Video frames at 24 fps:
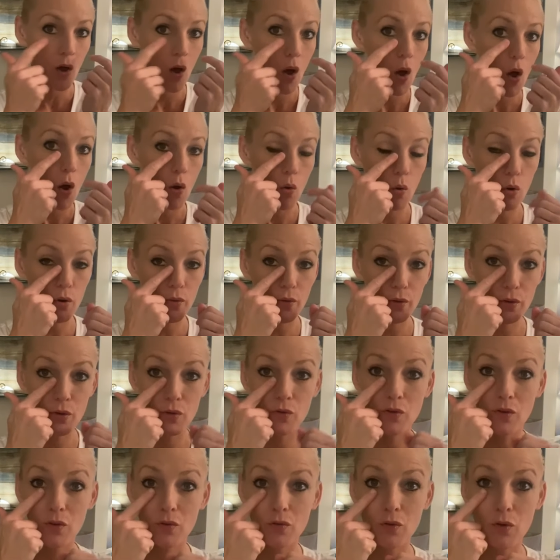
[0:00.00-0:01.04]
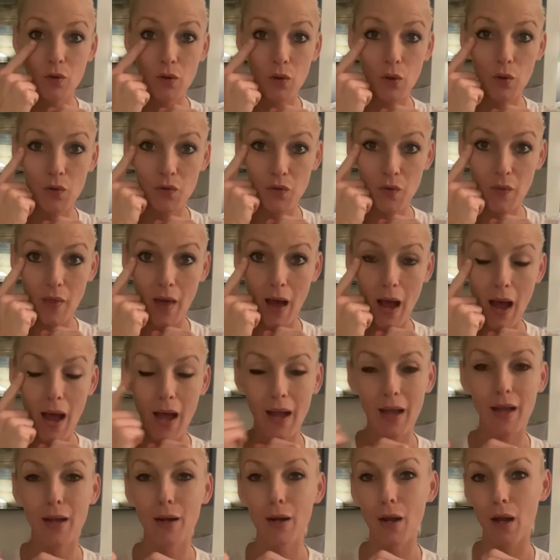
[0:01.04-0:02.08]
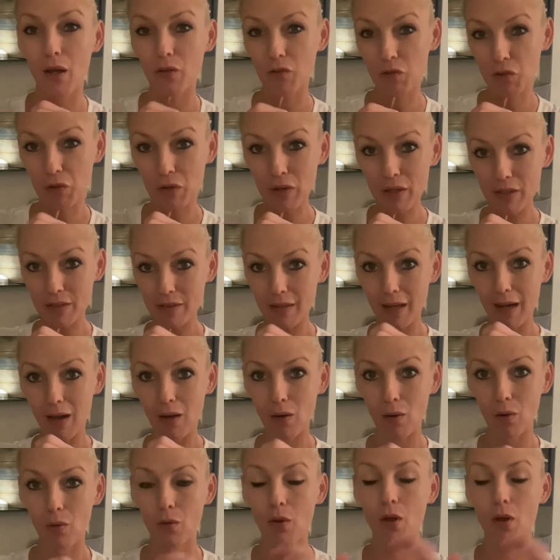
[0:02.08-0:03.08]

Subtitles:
or they'll use it too close to the eye and not turn it down.